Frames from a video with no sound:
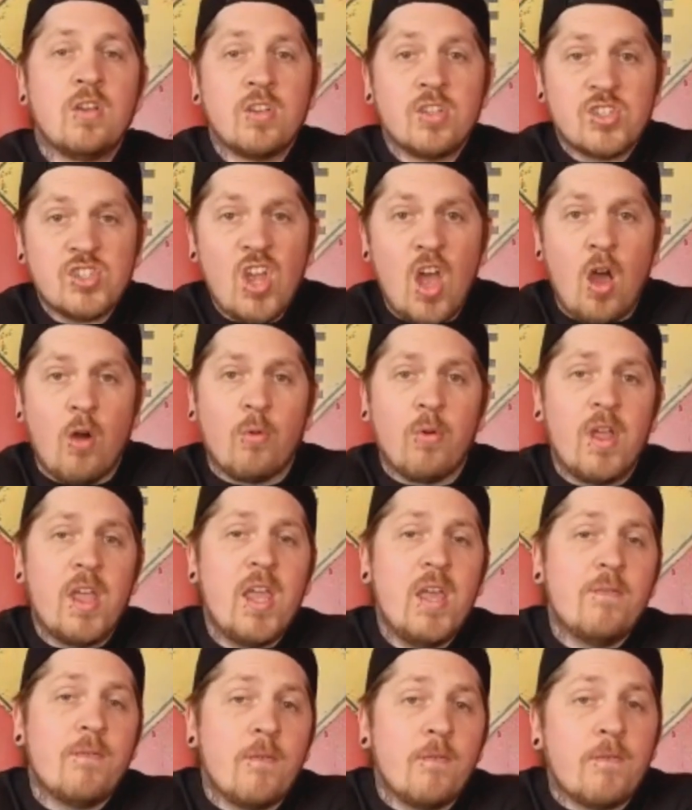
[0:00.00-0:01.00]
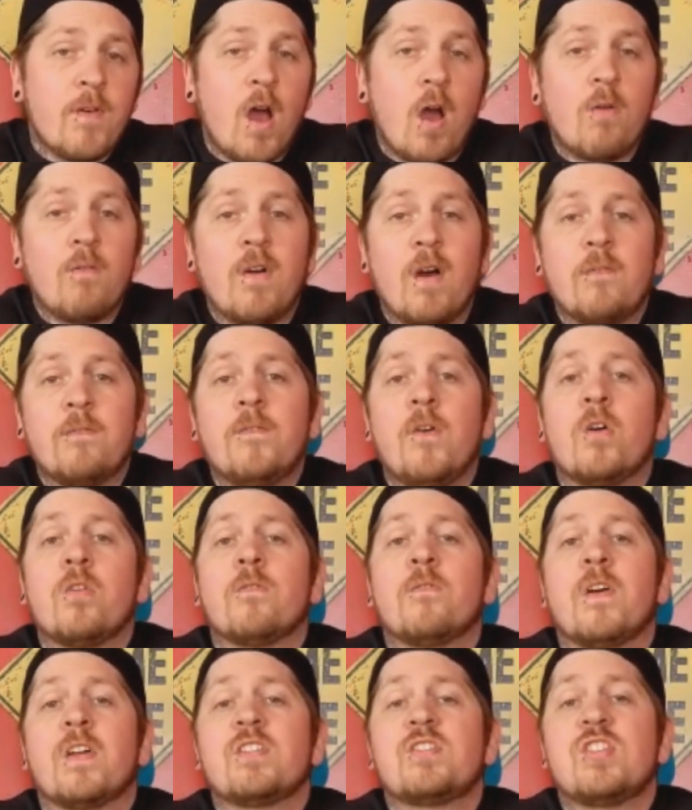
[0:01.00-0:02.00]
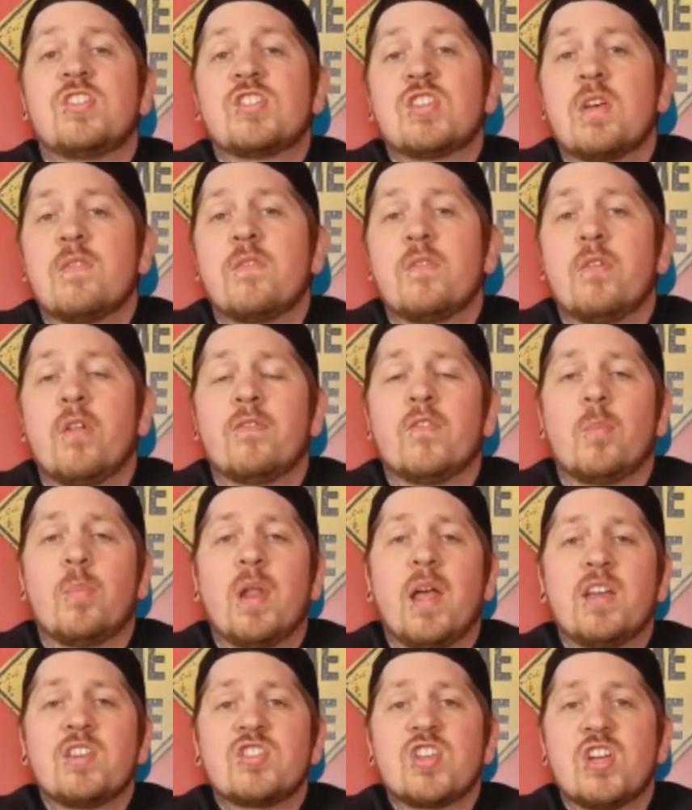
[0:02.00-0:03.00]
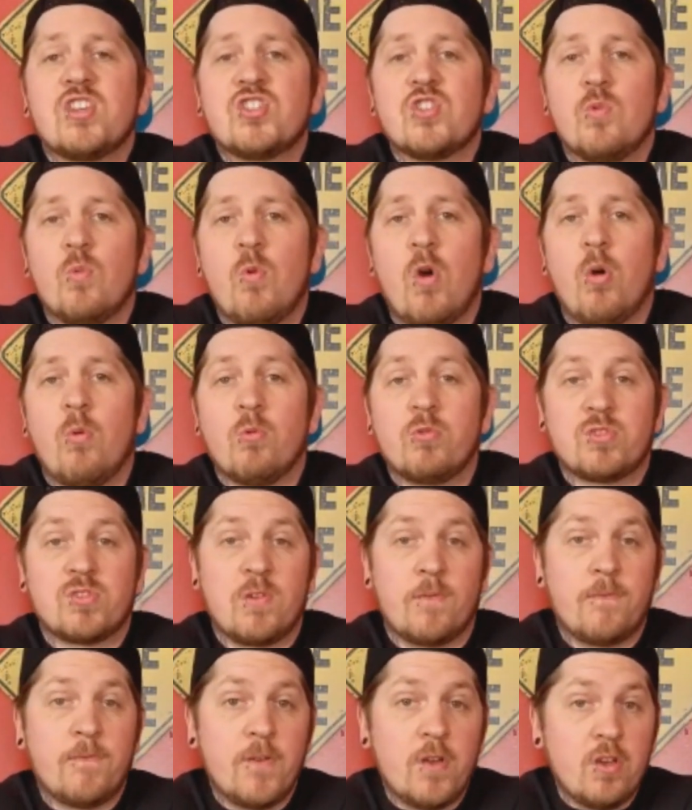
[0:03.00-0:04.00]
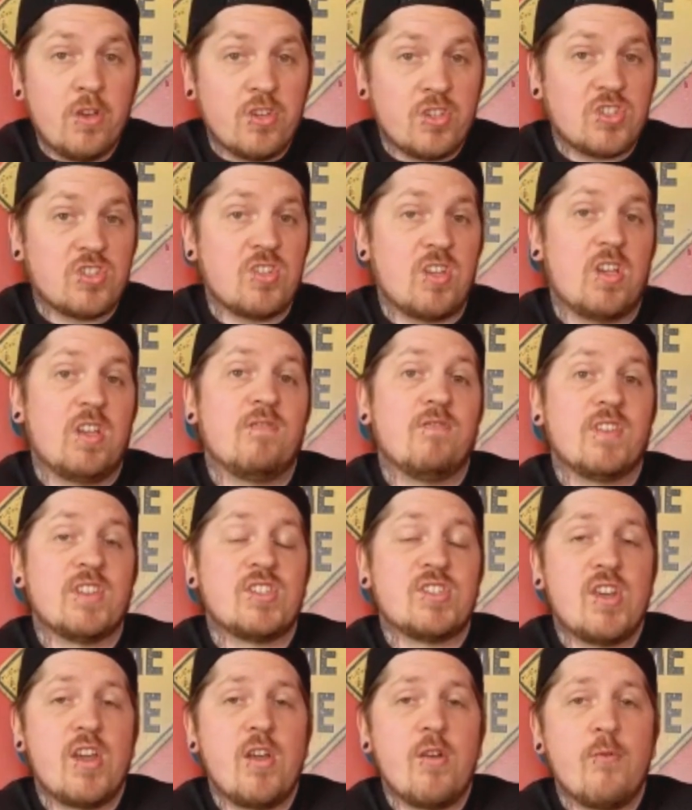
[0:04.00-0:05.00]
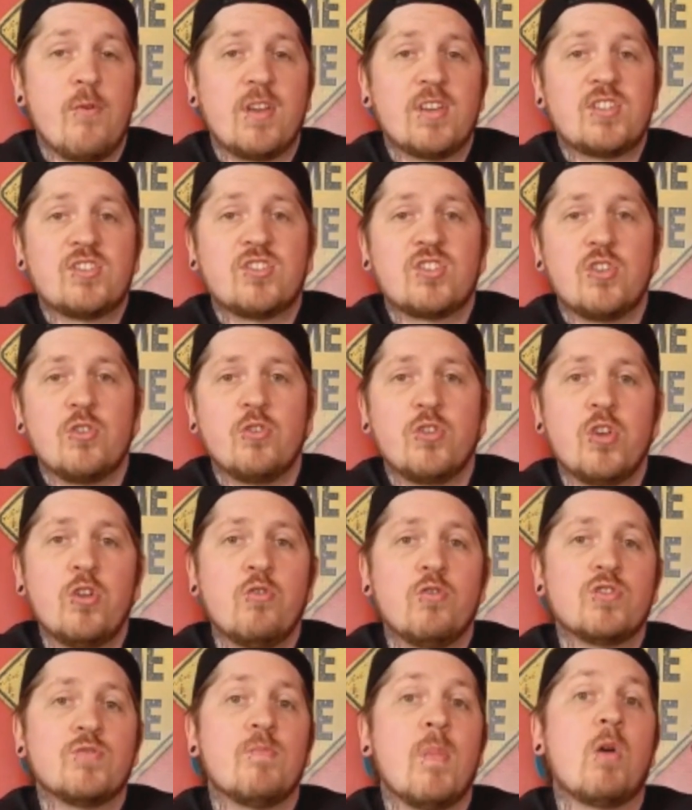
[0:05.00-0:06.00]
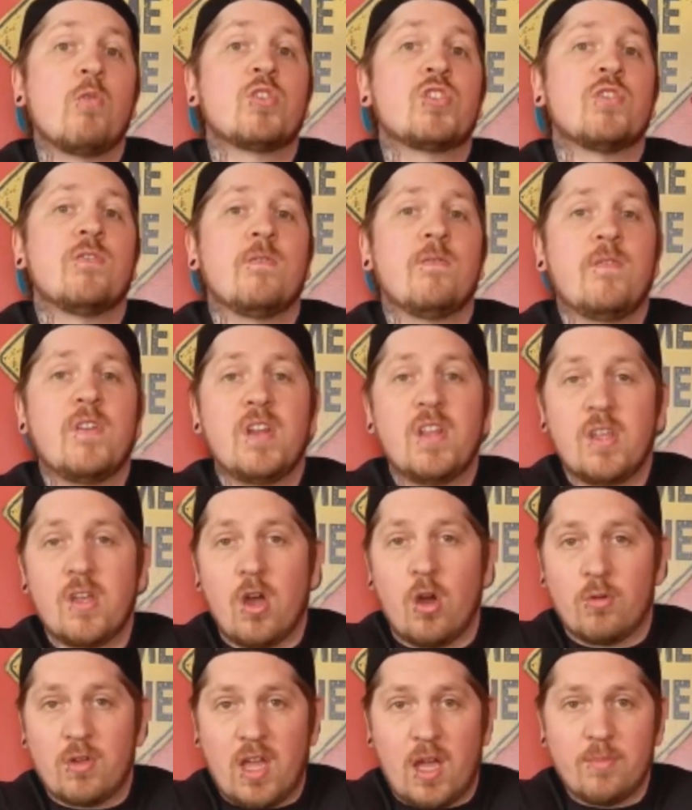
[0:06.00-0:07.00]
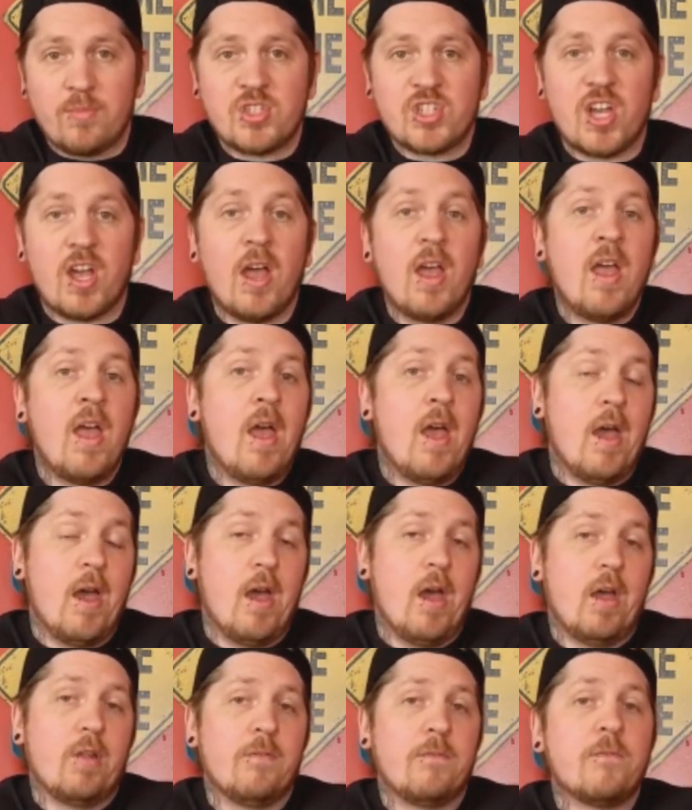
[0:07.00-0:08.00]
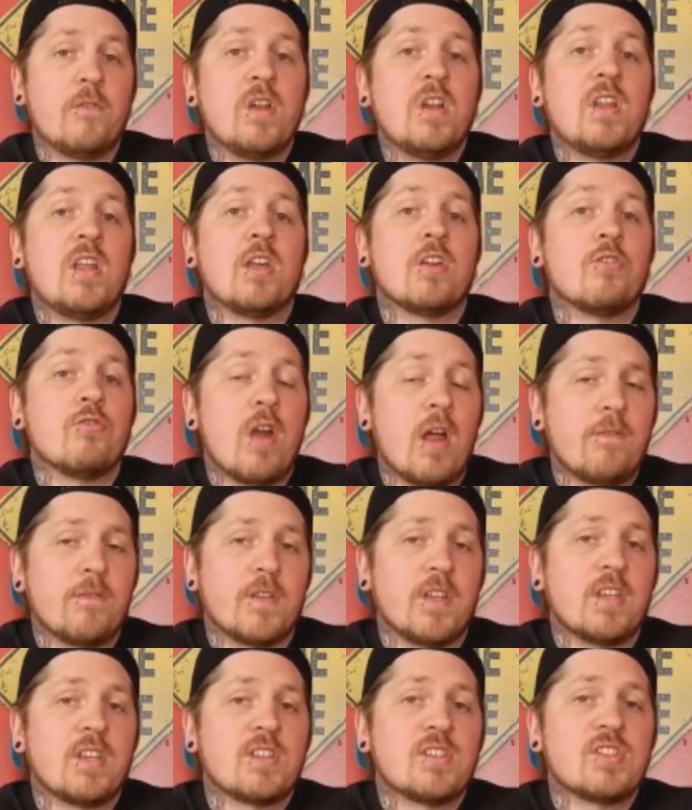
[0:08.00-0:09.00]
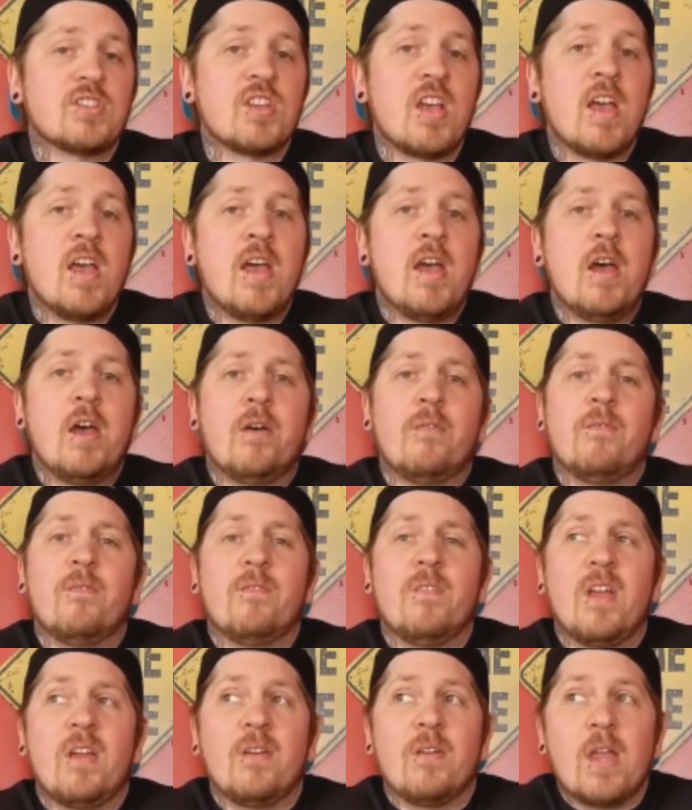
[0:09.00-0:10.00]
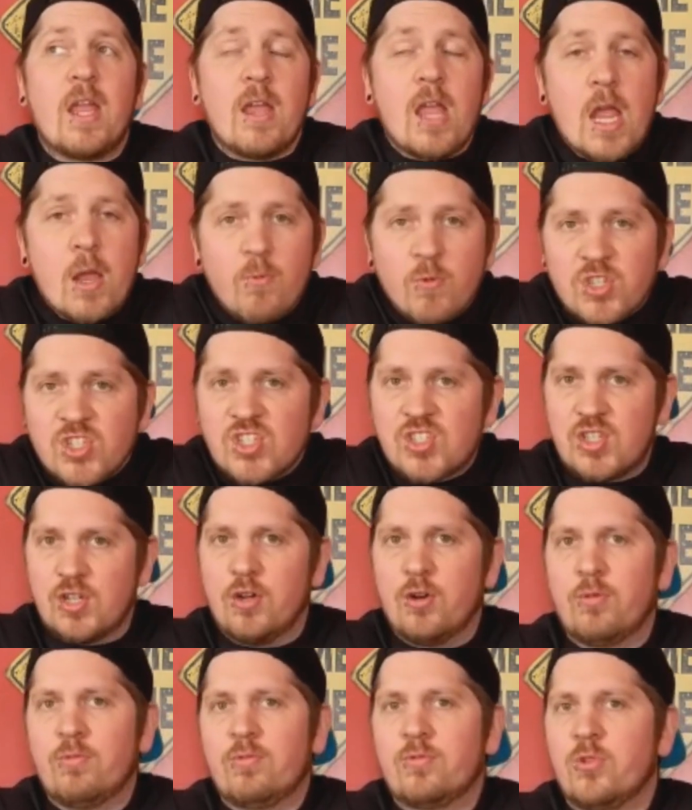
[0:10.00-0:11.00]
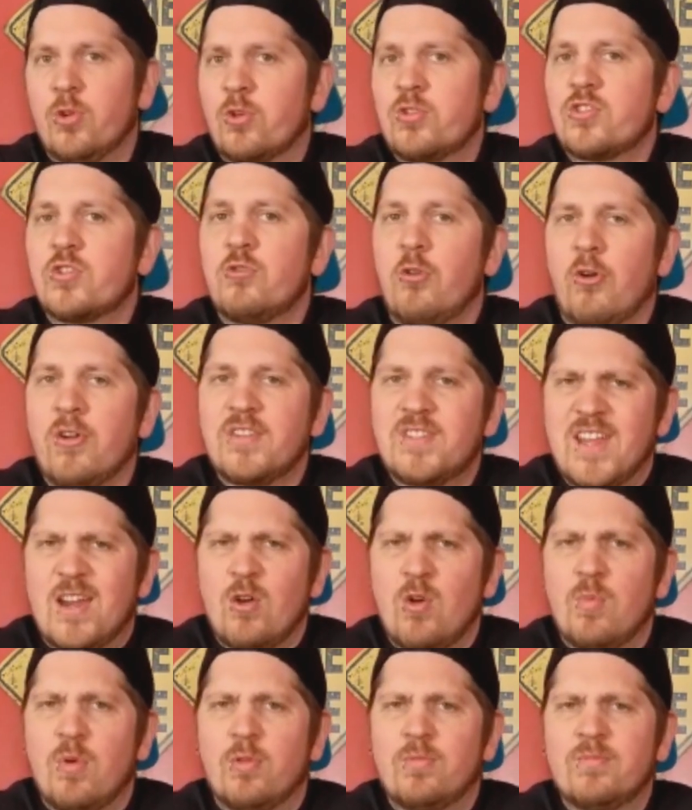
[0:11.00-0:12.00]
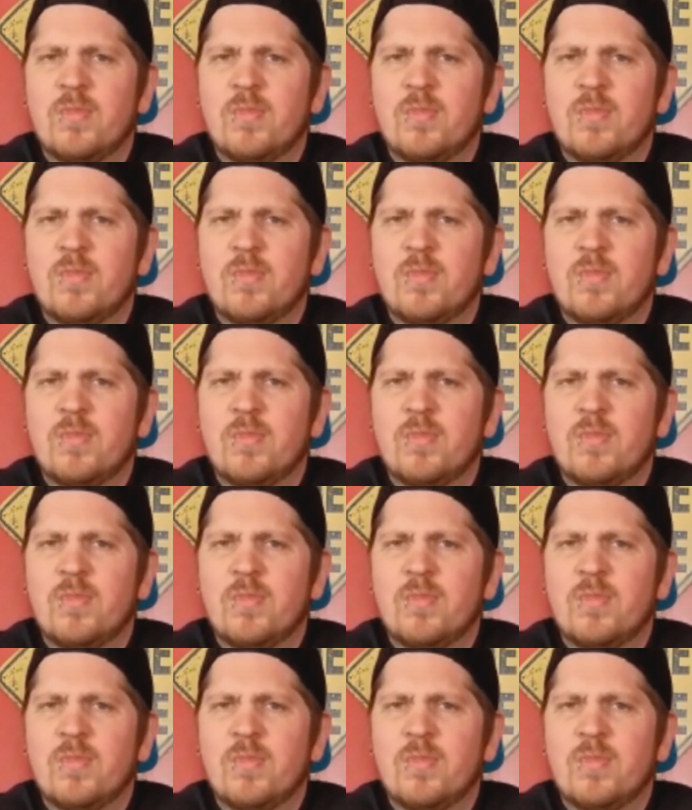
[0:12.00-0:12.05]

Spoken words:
So, even though that Final Fantasy VII on the PlayStation 1 was the first in the series to use motion video capture and 3D graphics, it was still looked quite terrible.